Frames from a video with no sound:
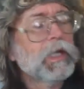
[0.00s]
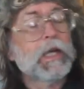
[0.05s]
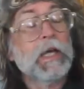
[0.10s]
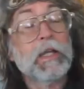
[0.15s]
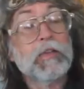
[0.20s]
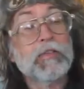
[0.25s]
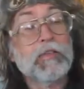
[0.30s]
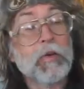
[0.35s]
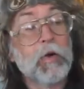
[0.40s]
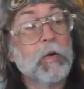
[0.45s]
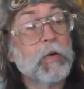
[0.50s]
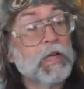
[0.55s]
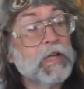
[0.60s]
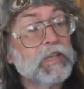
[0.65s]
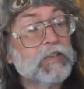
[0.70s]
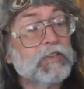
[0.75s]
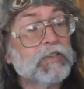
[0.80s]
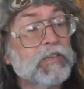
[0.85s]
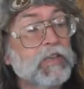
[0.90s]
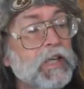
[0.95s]
And so
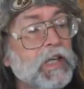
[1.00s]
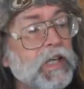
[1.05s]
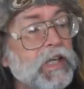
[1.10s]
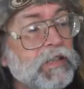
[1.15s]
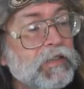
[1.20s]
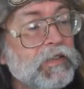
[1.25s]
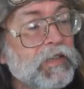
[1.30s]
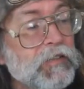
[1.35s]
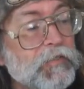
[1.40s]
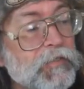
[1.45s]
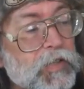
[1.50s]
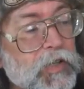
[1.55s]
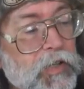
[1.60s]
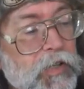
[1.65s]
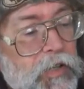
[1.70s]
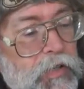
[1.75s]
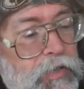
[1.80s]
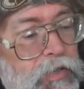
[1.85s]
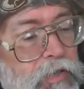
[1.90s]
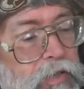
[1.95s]
it's a
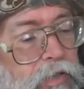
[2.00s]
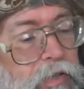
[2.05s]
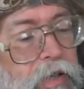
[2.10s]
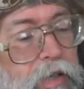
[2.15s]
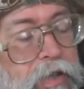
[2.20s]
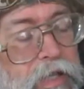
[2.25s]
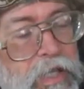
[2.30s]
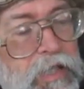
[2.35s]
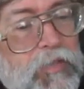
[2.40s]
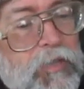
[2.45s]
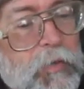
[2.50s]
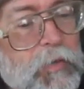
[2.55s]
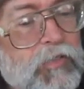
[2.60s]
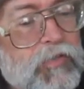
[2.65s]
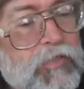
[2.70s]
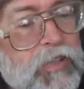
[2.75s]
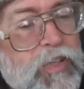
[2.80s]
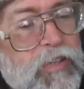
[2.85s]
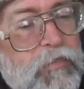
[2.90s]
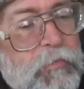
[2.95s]
difficult thing to
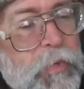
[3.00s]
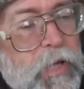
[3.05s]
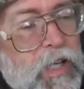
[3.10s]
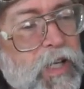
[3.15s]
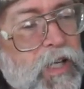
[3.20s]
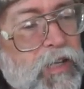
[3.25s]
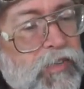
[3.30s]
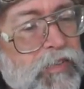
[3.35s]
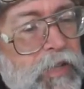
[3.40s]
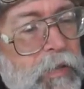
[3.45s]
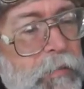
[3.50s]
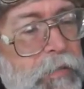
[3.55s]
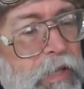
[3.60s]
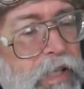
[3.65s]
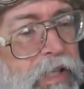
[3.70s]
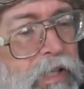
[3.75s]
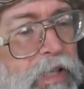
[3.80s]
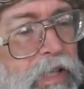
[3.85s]
achieve, but it is something